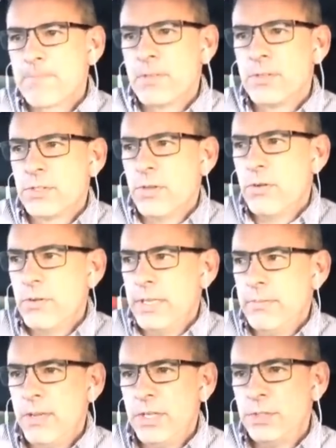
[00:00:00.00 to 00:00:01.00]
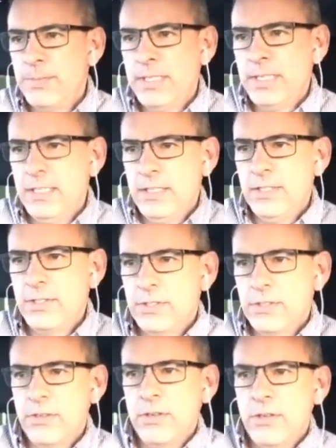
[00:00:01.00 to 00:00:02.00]
So enmeshment is
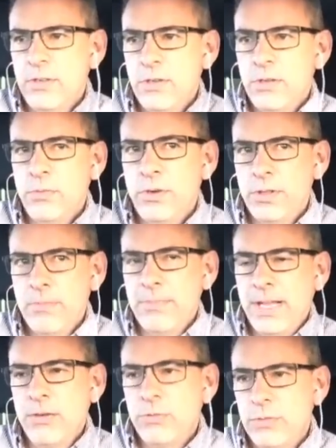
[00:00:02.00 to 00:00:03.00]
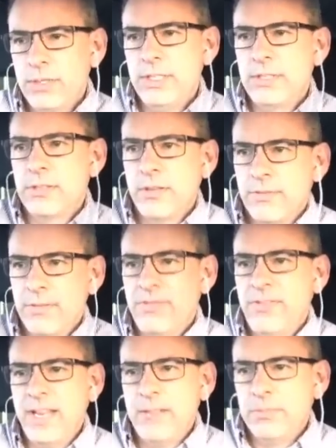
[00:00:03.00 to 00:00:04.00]
where the boundaries of the
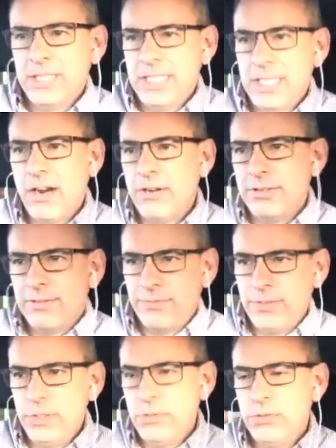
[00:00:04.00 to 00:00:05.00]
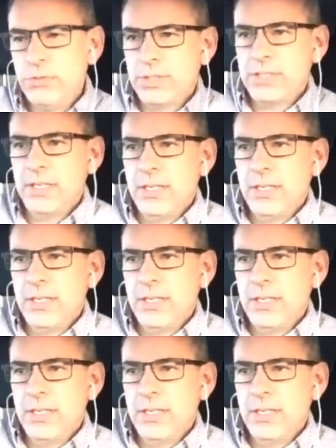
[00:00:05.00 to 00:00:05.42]
family are diffused.